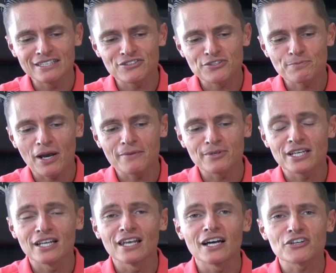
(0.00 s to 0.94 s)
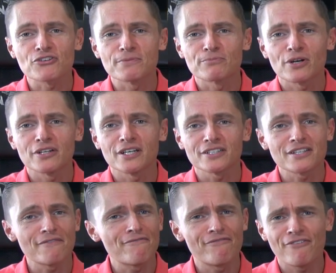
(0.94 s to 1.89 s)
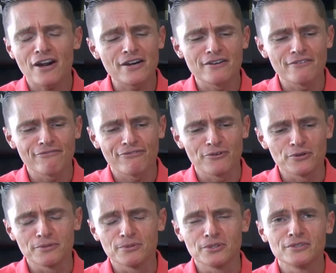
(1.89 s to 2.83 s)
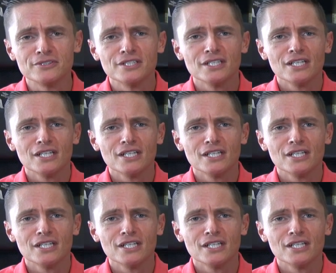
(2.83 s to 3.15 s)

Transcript: despite being a luxury product, they're very affordable.